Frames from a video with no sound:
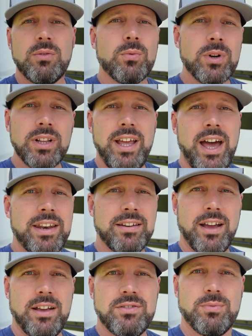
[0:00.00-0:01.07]
really had a
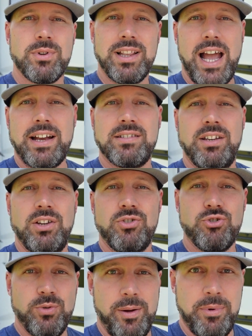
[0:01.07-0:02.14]
nice relaxing trip.